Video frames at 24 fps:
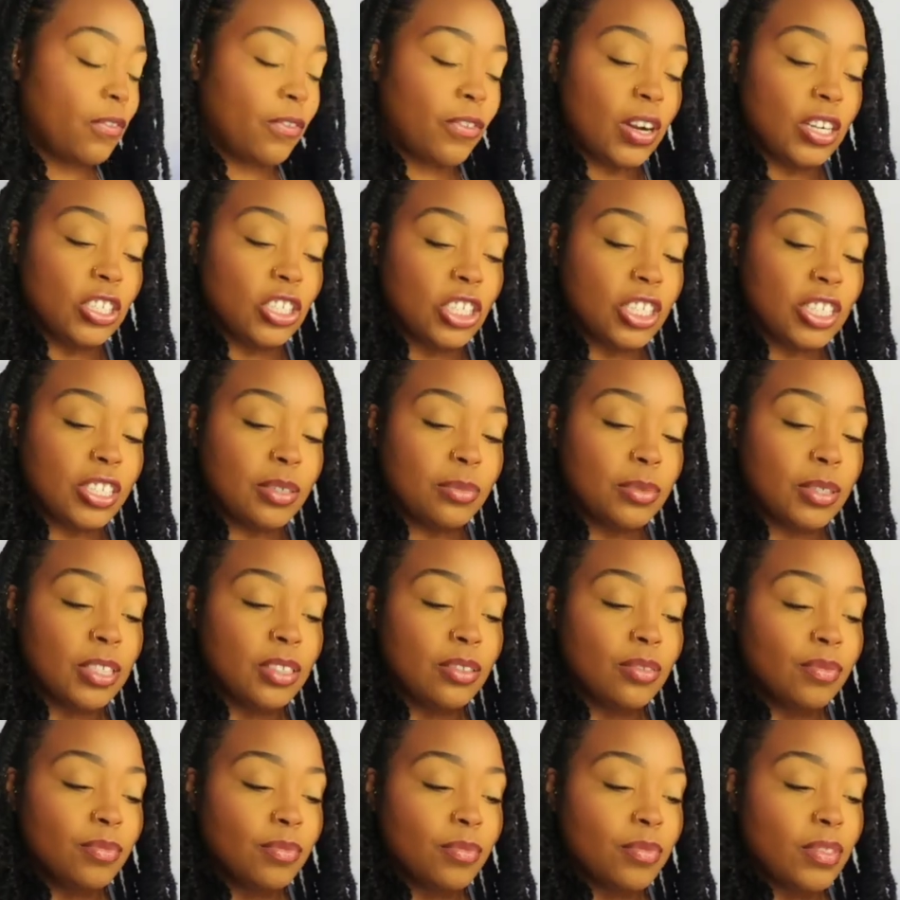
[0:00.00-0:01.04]
friendships
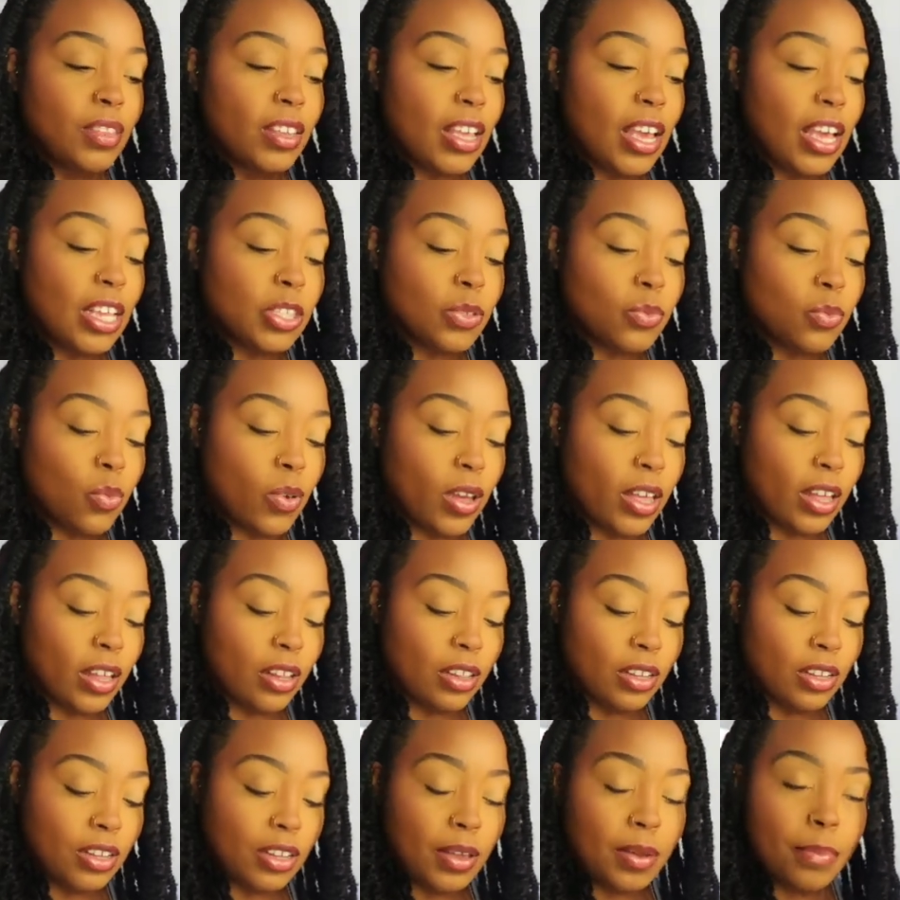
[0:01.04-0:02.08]
as
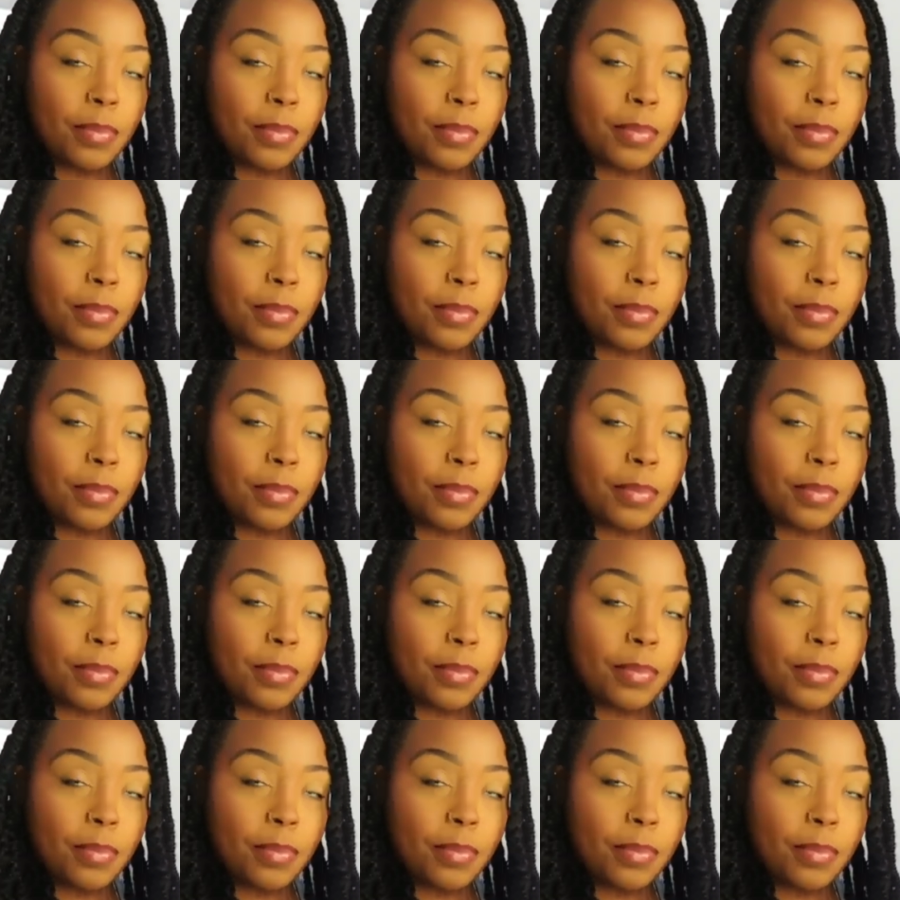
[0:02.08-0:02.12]
well.